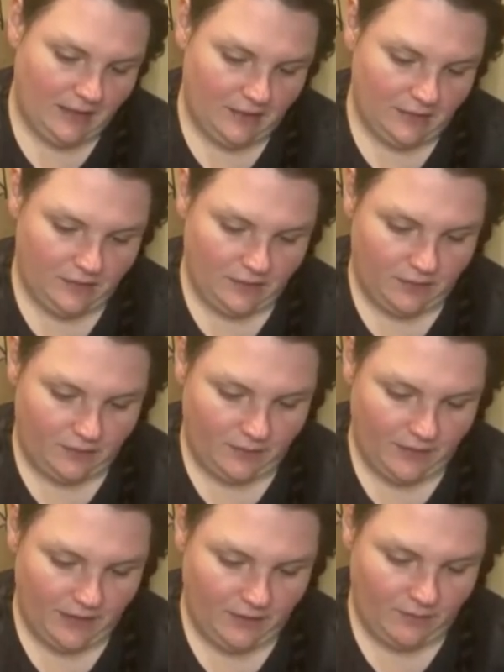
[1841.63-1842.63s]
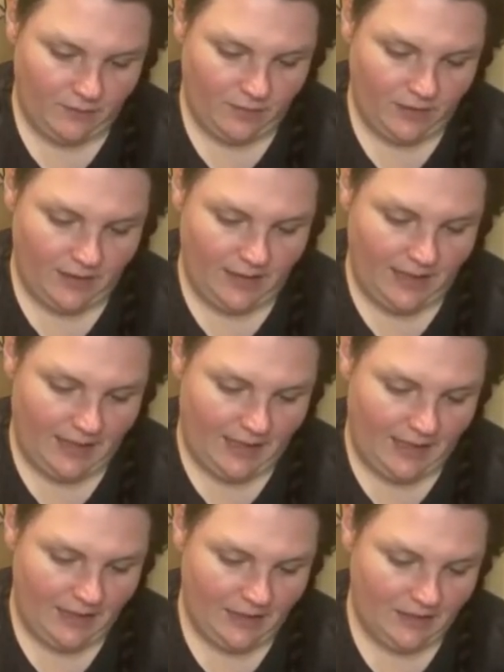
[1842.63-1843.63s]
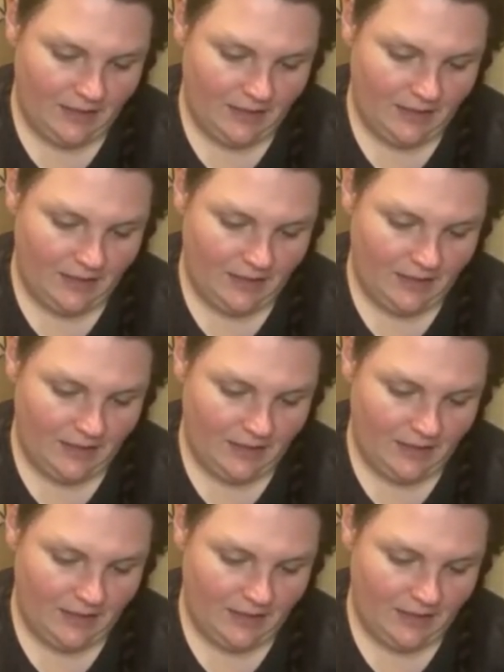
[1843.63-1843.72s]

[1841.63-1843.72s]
So we don't want that.